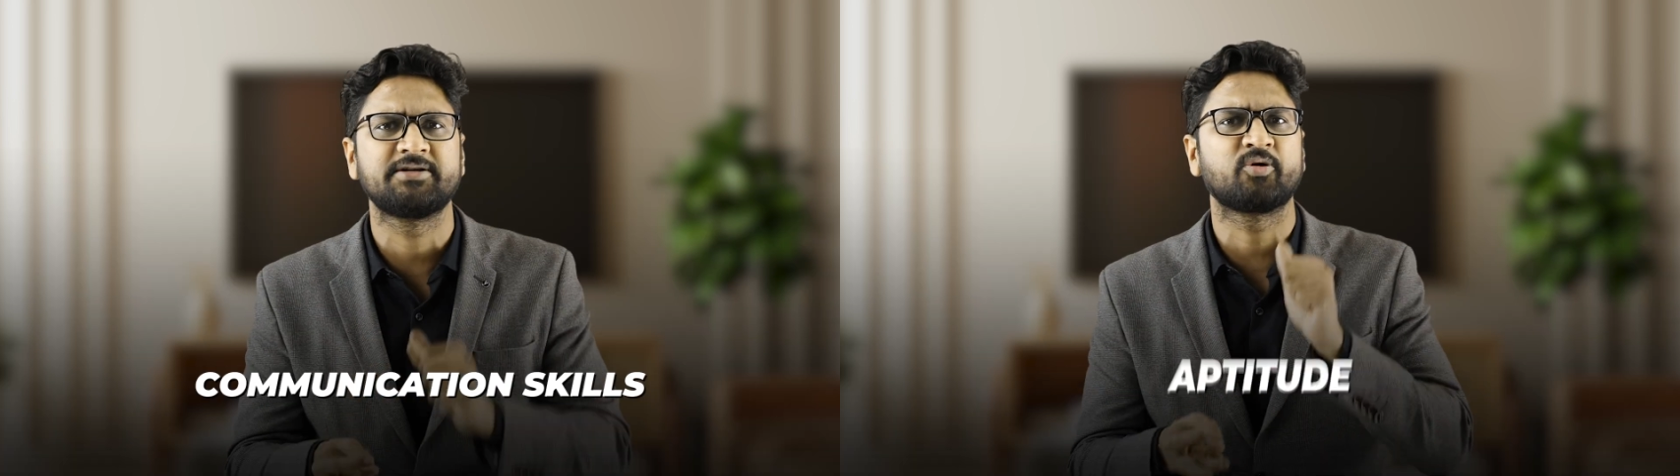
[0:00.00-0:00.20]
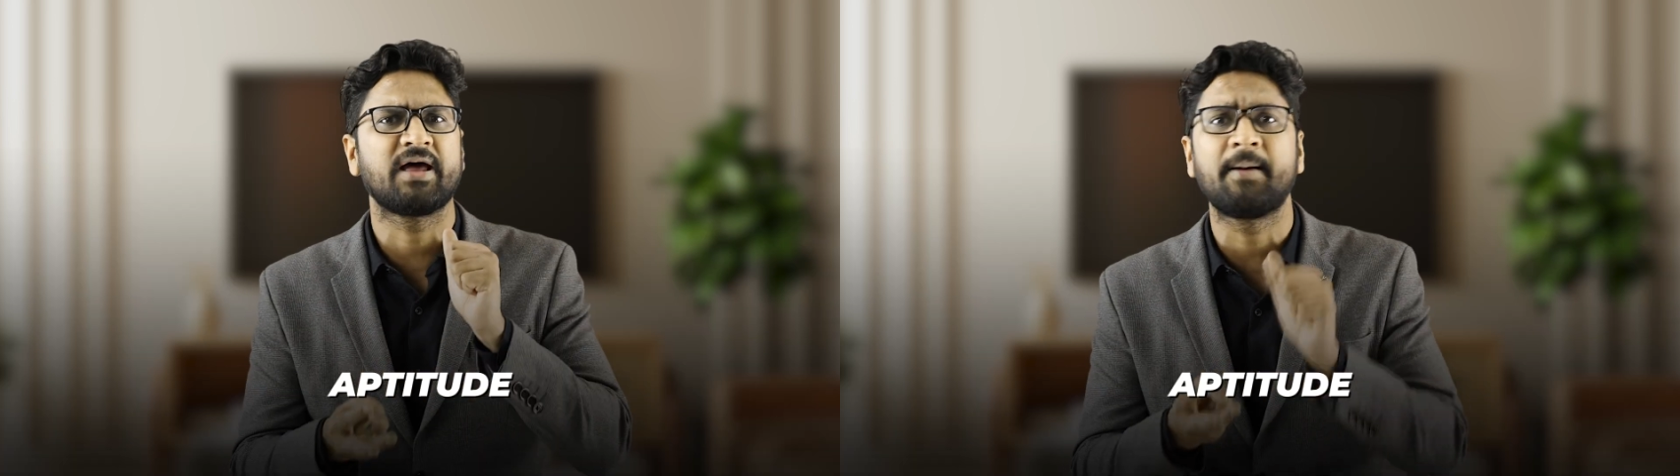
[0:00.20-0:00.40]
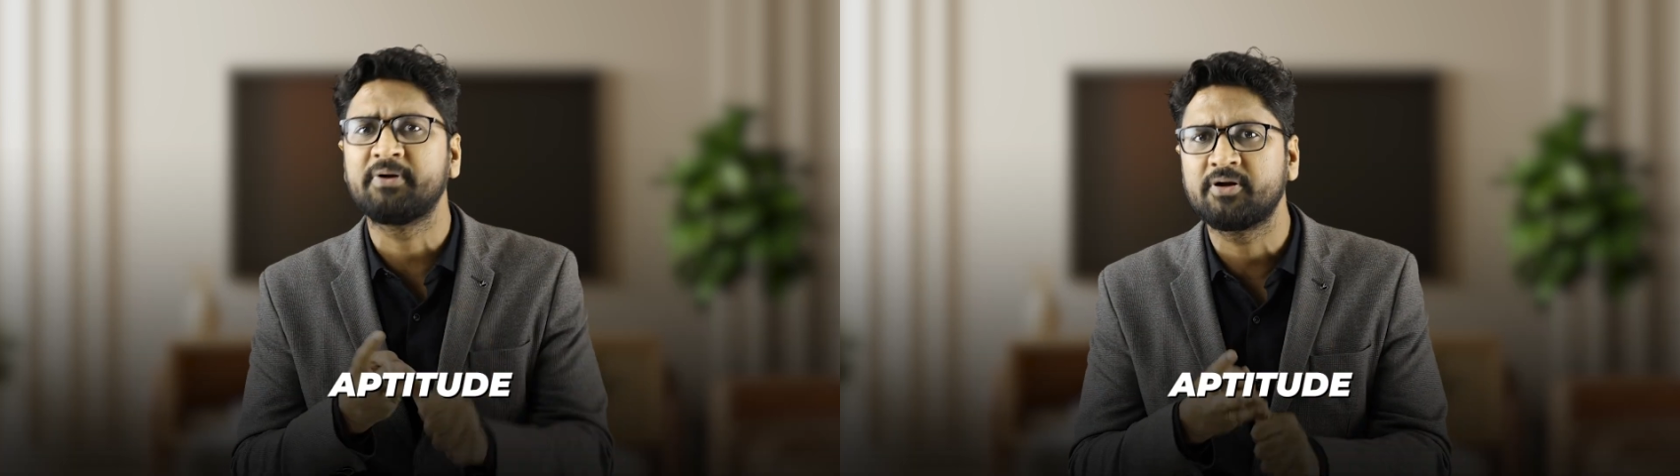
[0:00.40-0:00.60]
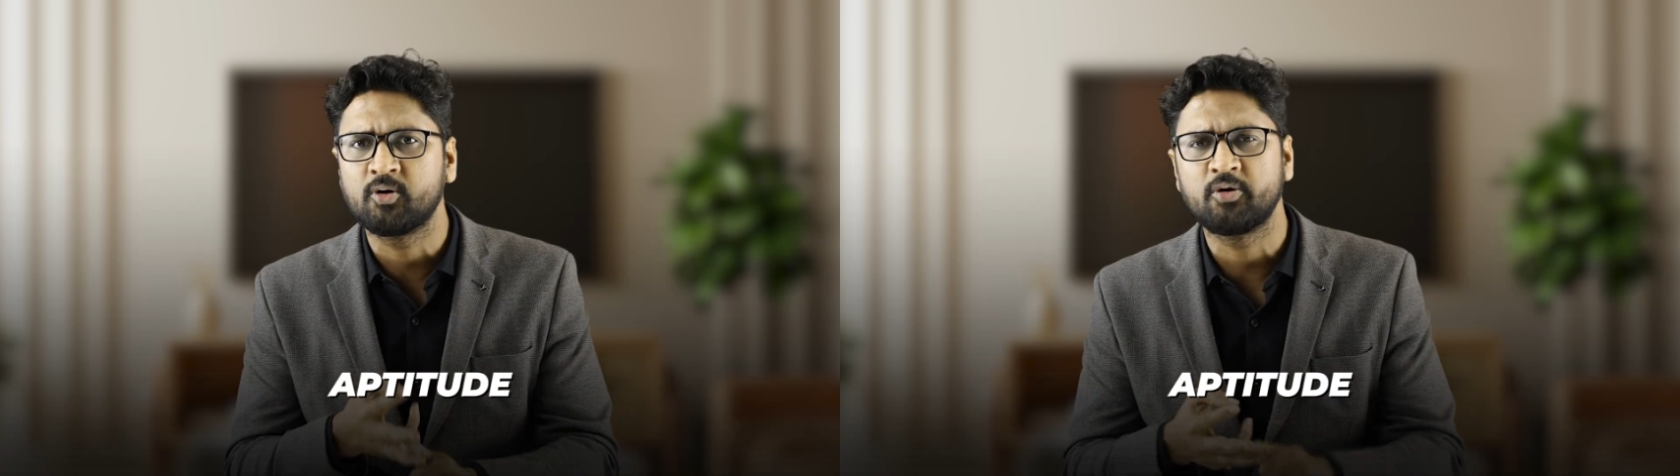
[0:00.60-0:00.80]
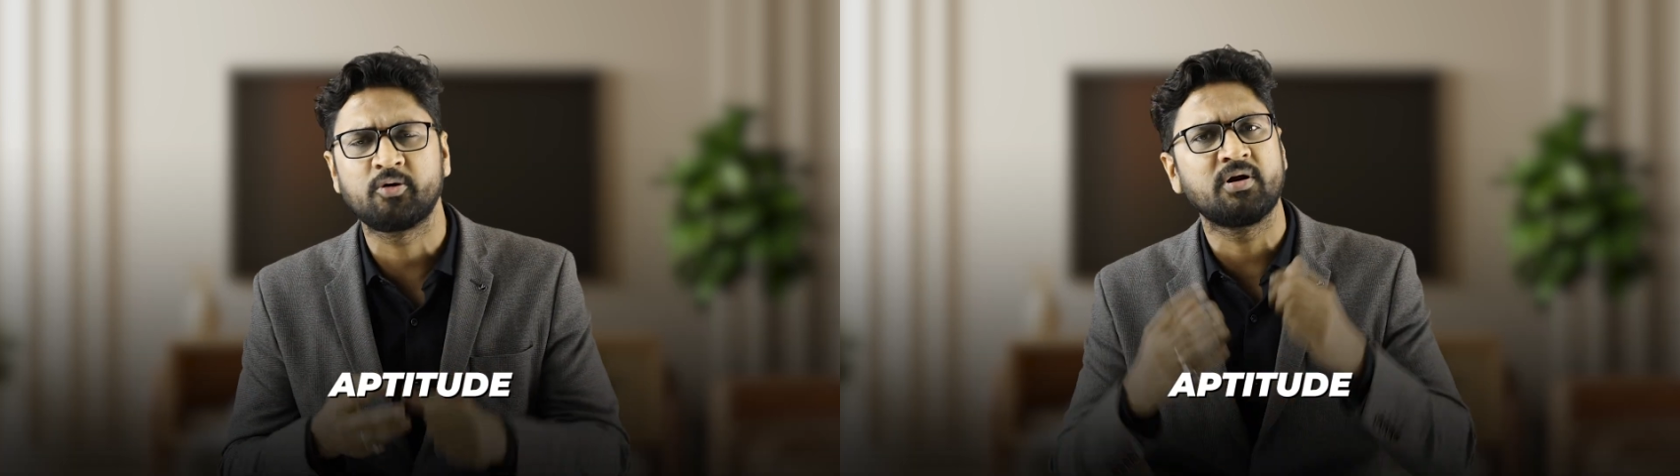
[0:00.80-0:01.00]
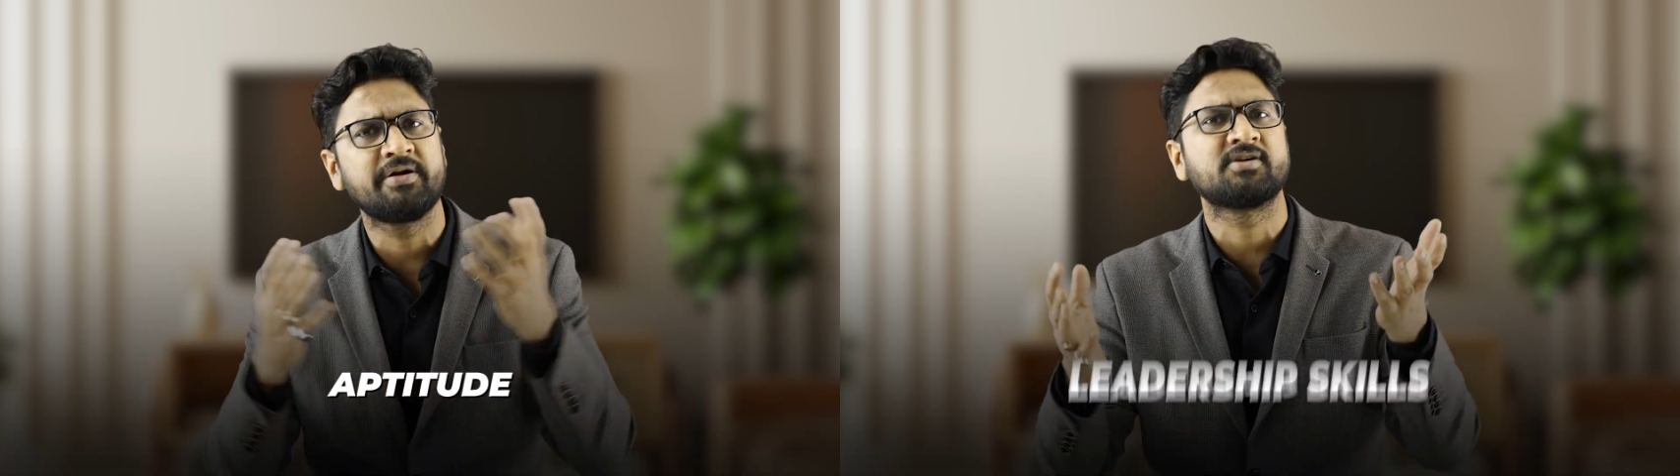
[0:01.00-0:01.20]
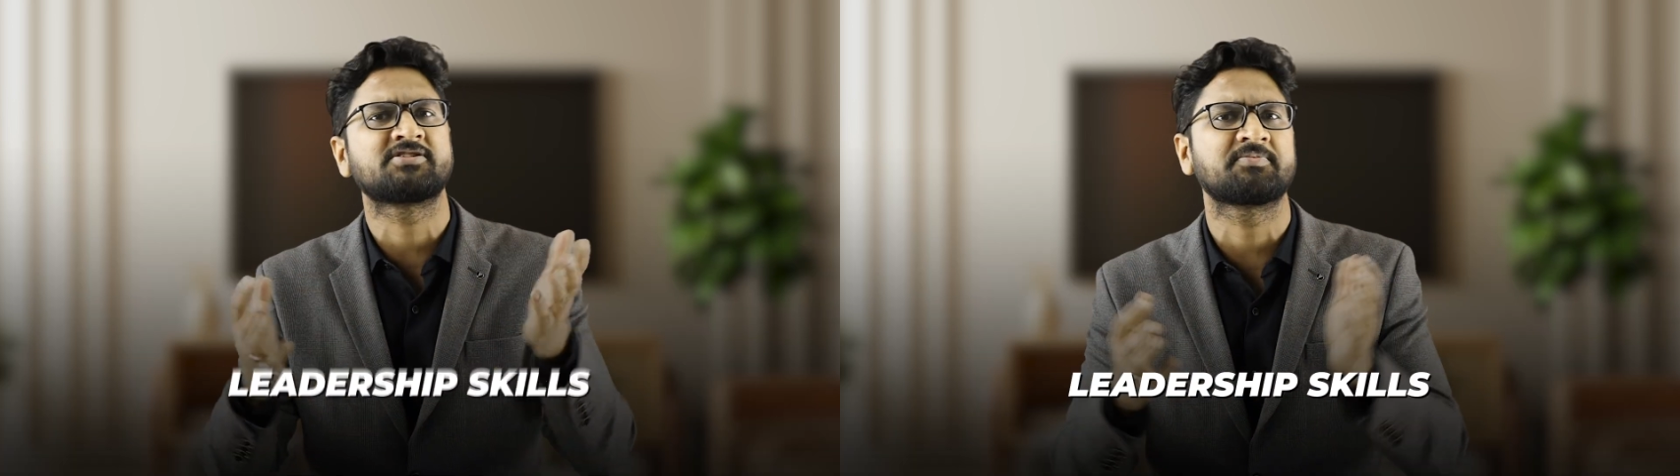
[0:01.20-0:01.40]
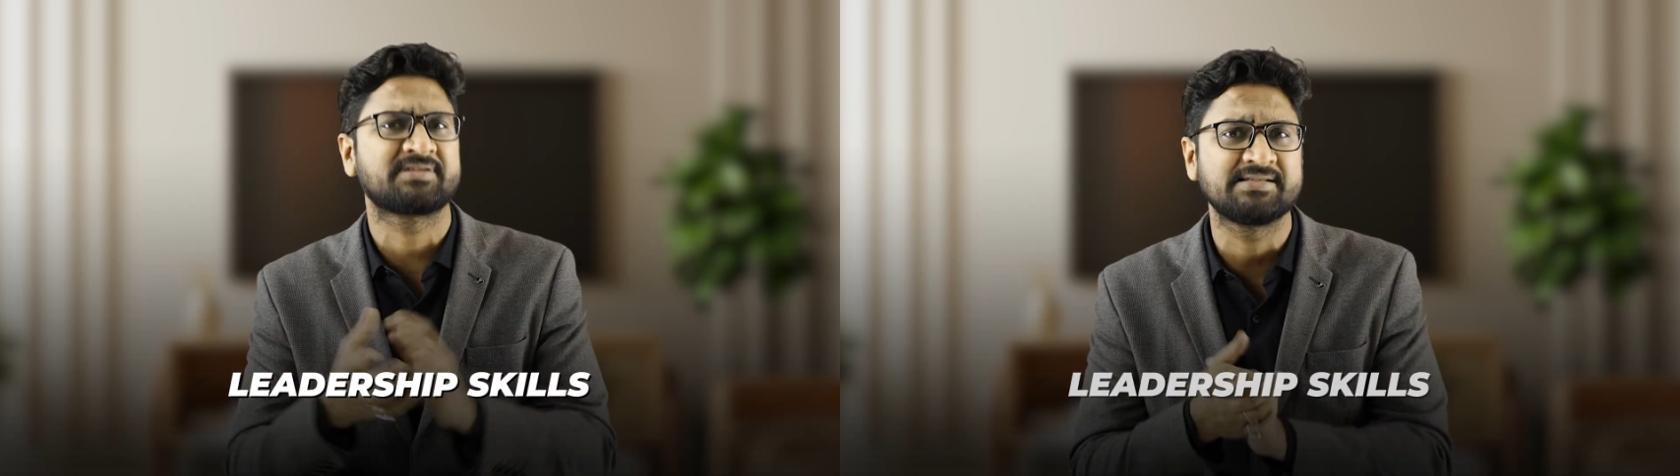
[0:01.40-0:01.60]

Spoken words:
your aptitude, your leadership